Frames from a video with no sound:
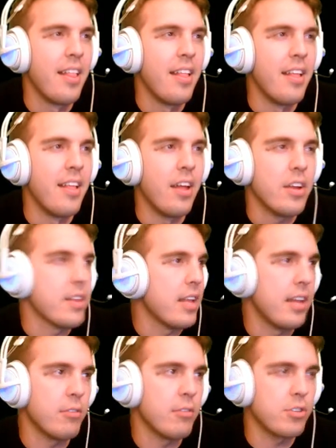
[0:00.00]
Okay,
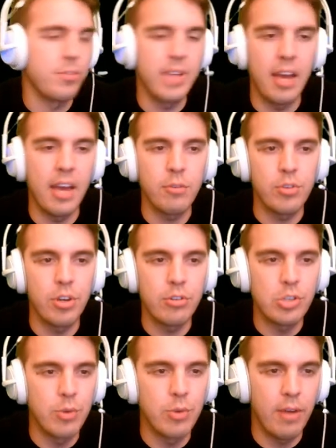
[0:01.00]
that works for me. I will
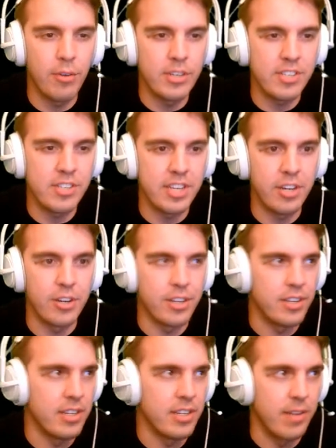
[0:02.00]
coach whoever is here,
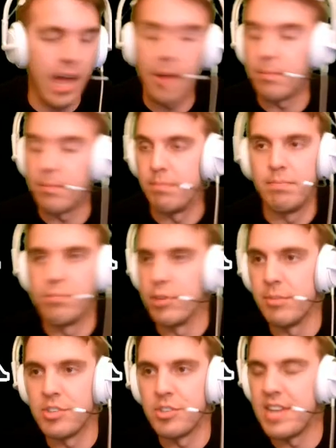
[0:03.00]
and I'm pretty
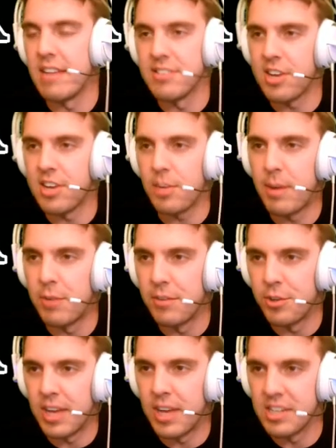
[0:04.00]
much down to talk about whatever
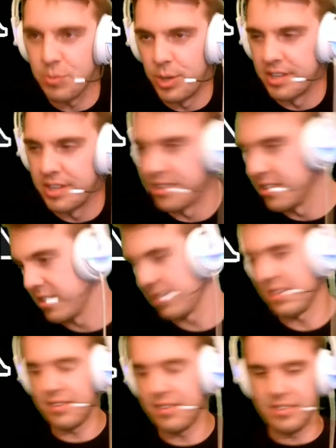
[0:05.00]
you guys want.
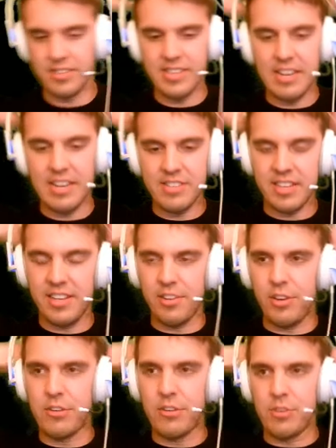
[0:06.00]
Because it sounds like the other
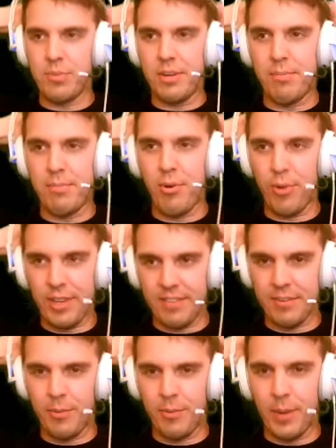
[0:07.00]
coach is pretty boring if
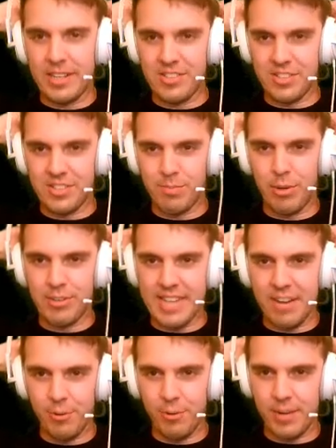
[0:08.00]
everybody's just burnt
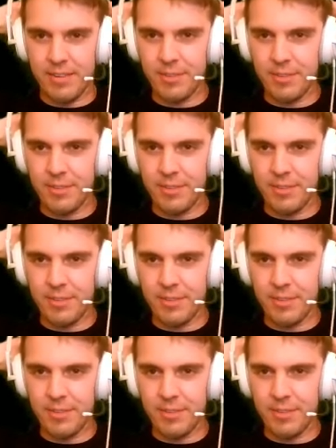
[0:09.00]
out or whatever.